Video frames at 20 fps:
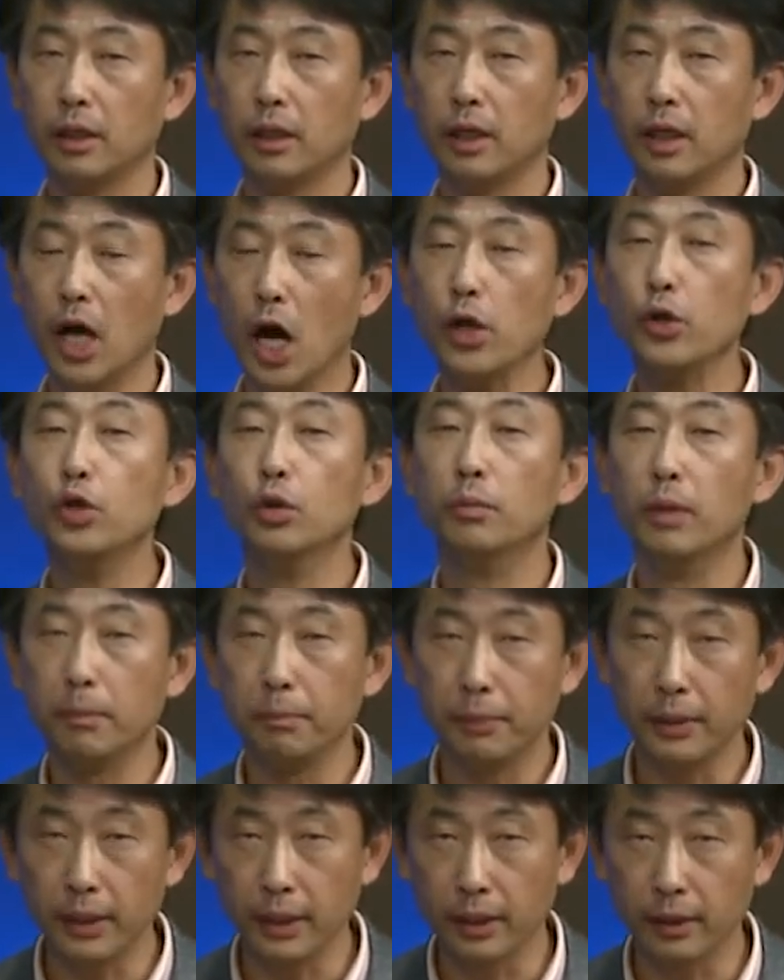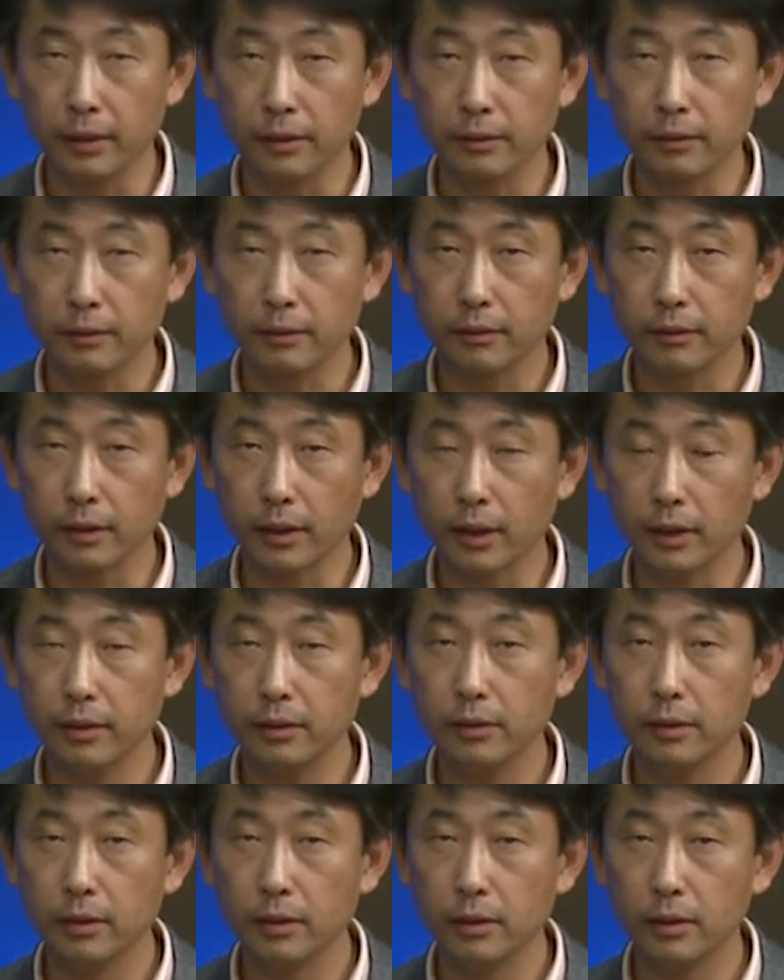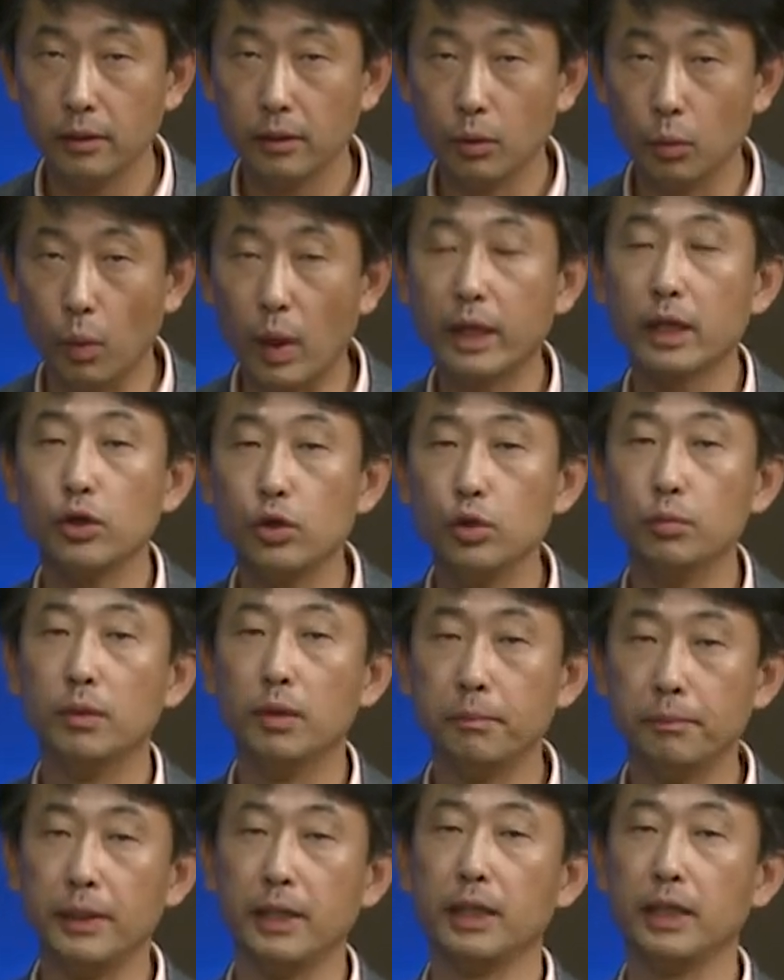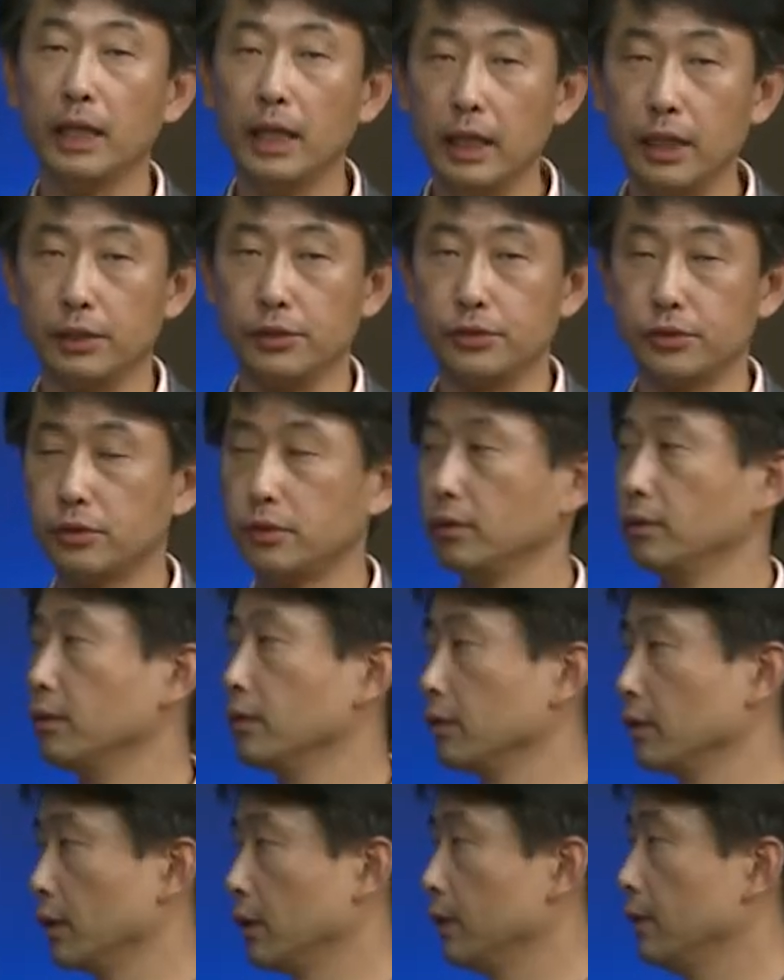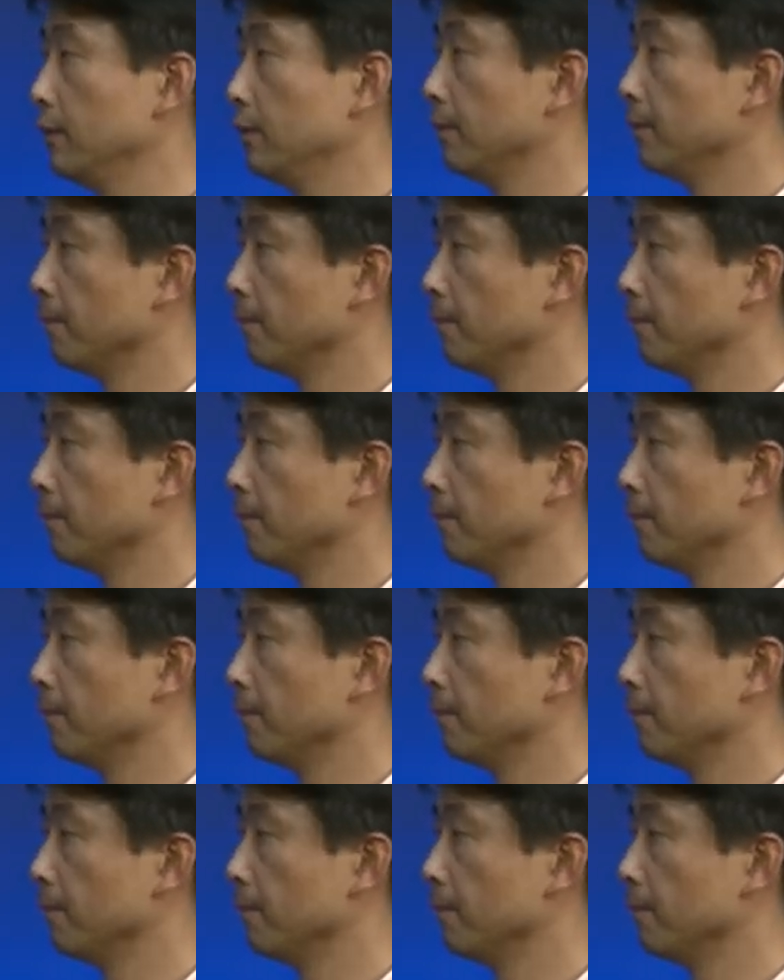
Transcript: a human being. Okay, what a human being is. Okay,